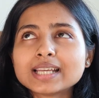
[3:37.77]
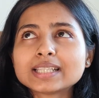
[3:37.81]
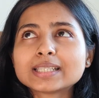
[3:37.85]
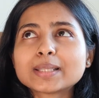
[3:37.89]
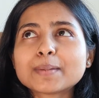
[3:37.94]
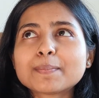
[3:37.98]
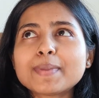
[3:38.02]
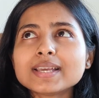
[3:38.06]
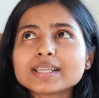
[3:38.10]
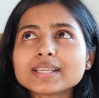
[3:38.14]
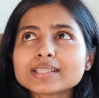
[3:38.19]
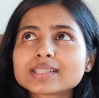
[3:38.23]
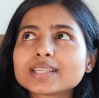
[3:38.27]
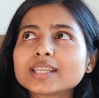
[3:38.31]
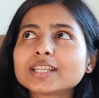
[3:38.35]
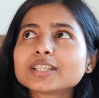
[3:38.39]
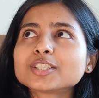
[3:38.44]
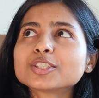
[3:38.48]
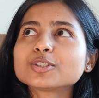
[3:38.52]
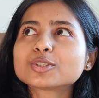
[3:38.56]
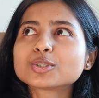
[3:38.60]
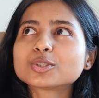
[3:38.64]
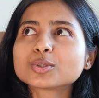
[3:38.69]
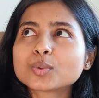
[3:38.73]
The best thing
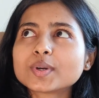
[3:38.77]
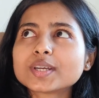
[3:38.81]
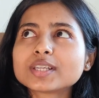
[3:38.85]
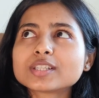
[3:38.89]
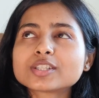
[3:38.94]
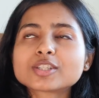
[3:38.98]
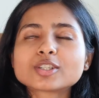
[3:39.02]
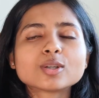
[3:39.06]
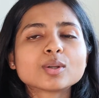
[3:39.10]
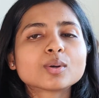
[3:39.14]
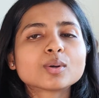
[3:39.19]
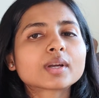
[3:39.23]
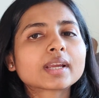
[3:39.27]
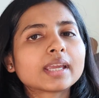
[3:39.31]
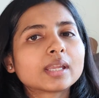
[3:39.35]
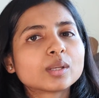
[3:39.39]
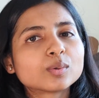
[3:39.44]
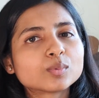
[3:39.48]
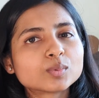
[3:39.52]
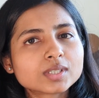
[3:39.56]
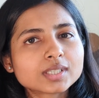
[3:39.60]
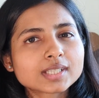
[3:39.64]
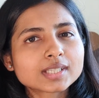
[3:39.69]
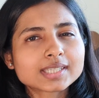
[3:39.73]
to do is to look
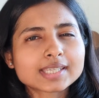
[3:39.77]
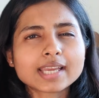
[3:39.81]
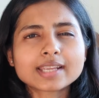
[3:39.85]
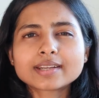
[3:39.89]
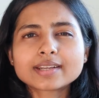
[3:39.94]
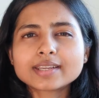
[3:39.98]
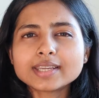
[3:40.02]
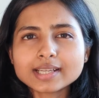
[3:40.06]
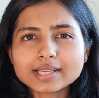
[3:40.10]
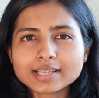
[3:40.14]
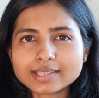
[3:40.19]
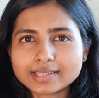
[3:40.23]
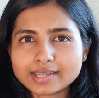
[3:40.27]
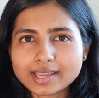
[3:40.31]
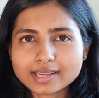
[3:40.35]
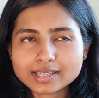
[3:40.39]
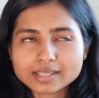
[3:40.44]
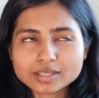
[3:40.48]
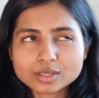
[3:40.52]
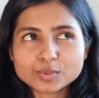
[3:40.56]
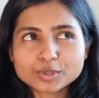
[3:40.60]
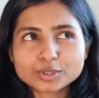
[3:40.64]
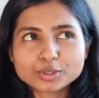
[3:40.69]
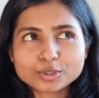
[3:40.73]
inwards and
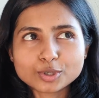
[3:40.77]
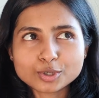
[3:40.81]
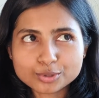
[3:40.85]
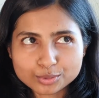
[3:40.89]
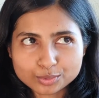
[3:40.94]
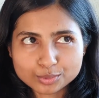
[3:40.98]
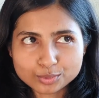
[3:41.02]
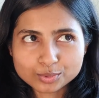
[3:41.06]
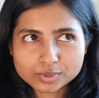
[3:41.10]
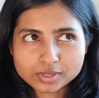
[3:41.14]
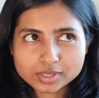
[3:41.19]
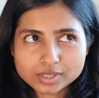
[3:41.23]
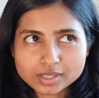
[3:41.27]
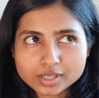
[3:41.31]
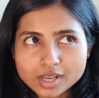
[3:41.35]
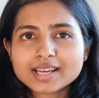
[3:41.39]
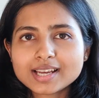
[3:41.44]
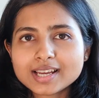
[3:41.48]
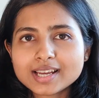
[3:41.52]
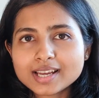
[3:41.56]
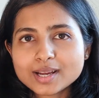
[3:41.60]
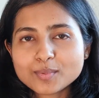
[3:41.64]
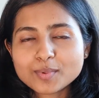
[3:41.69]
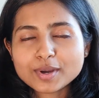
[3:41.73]
reconnect with your roots.
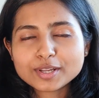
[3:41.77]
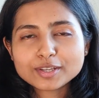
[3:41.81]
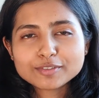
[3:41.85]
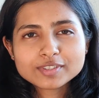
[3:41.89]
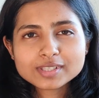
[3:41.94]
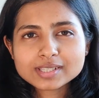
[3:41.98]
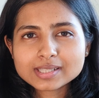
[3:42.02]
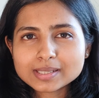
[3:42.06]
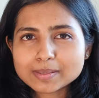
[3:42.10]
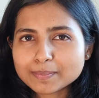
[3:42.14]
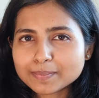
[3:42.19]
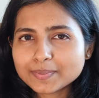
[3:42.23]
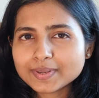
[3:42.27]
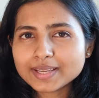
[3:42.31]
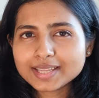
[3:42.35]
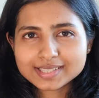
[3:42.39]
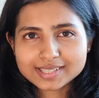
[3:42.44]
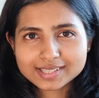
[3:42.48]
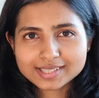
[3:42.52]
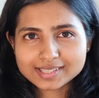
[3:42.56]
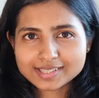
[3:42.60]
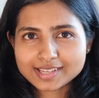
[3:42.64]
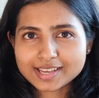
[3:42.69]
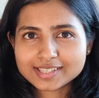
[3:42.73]
One of the simple
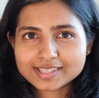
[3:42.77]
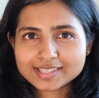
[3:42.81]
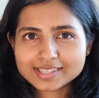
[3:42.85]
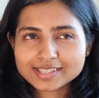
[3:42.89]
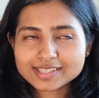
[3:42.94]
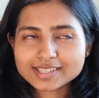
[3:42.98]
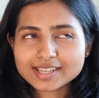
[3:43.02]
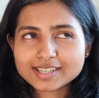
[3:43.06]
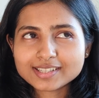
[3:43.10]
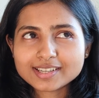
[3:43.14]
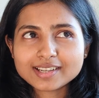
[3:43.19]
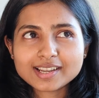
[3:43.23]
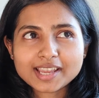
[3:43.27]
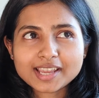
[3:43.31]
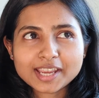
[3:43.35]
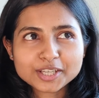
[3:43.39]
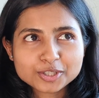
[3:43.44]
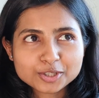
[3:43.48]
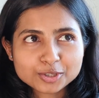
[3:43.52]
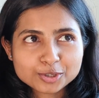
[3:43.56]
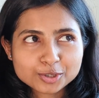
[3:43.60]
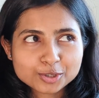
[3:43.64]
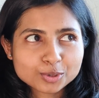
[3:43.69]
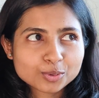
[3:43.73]
exercises that I
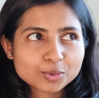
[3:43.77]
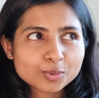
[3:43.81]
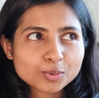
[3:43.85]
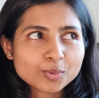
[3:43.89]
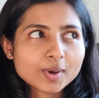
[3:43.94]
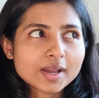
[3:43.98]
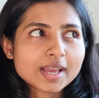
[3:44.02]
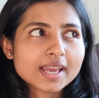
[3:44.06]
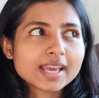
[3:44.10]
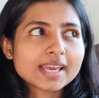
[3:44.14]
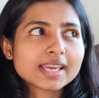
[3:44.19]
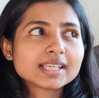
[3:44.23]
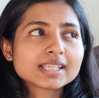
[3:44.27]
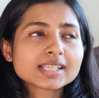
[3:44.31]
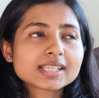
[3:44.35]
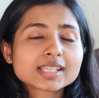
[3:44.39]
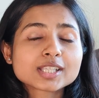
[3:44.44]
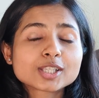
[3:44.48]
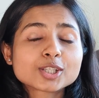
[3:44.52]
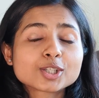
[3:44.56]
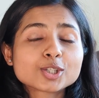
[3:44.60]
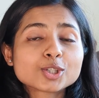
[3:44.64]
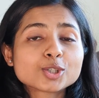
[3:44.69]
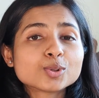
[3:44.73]
like to do
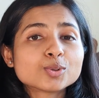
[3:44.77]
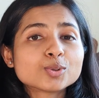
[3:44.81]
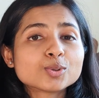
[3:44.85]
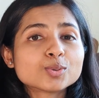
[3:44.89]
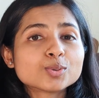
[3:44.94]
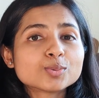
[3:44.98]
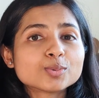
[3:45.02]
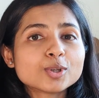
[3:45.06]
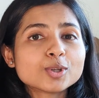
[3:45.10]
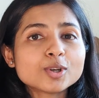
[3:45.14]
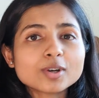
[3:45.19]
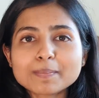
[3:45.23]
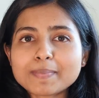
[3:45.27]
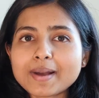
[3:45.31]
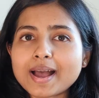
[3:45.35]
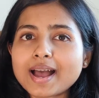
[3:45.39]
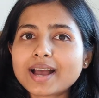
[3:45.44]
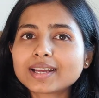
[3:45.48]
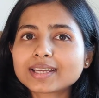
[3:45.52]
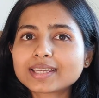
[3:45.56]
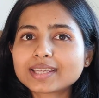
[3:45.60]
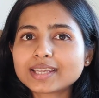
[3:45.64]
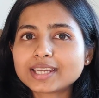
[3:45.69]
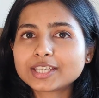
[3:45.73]
is to look
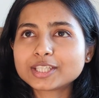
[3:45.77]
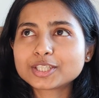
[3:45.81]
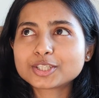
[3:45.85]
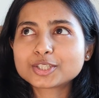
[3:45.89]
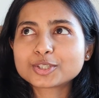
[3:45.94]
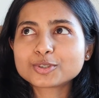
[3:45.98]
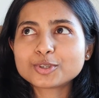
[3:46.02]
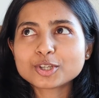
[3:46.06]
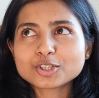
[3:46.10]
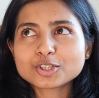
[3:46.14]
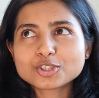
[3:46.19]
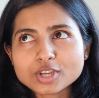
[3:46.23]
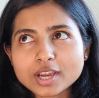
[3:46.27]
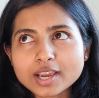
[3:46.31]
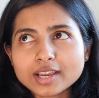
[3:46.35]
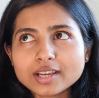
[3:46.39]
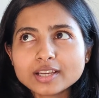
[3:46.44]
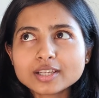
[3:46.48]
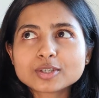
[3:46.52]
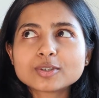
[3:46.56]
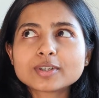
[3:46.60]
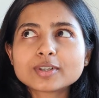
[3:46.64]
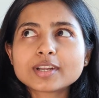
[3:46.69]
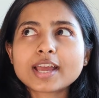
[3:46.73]
back into your
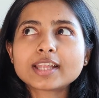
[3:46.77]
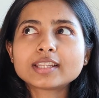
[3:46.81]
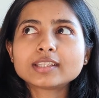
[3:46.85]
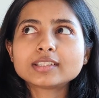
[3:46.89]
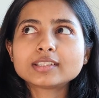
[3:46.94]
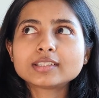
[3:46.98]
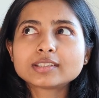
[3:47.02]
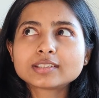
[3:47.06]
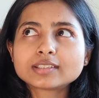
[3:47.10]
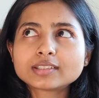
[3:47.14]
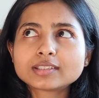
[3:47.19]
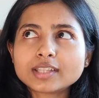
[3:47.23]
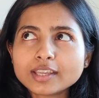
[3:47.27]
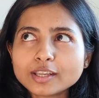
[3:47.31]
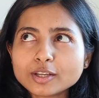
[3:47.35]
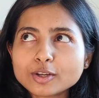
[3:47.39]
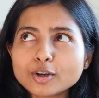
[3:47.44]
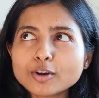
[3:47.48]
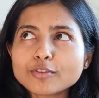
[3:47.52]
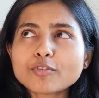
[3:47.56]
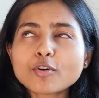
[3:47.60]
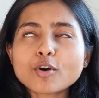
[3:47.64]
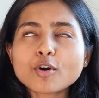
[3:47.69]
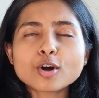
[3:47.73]
childhood and think
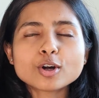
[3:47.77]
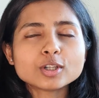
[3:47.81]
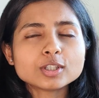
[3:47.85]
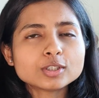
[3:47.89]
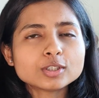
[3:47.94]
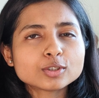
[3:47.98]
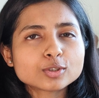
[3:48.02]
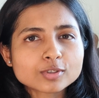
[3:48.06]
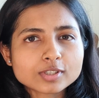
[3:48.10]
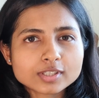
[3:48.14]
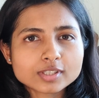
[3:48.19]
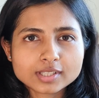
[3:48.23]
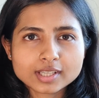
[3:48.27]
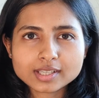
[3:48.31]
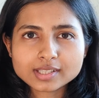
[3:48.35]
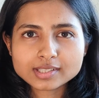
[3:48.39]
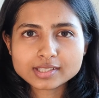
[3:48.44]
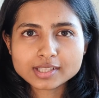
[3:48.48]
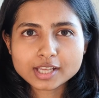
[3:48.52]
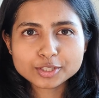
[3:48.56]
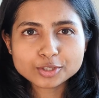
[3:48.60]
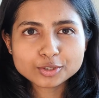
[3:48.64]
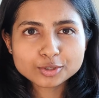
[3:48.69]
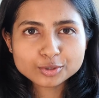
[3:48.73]
of all those things
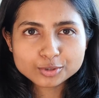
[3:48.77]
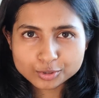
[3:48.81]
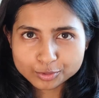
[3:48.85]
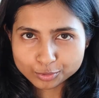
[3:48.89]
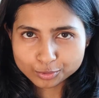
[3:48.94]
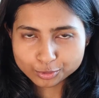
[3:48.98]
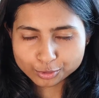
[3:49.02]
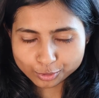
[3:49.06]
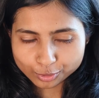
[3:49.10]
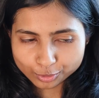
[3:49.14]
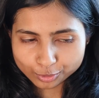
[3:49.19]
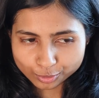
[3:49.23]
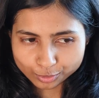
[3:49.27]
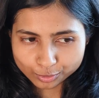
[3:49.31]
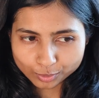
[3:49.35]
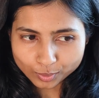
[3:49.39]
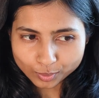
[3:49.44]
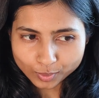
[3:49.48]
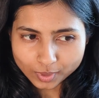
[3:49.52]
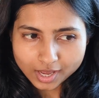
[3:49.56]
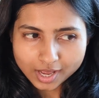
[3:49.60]
that you used to do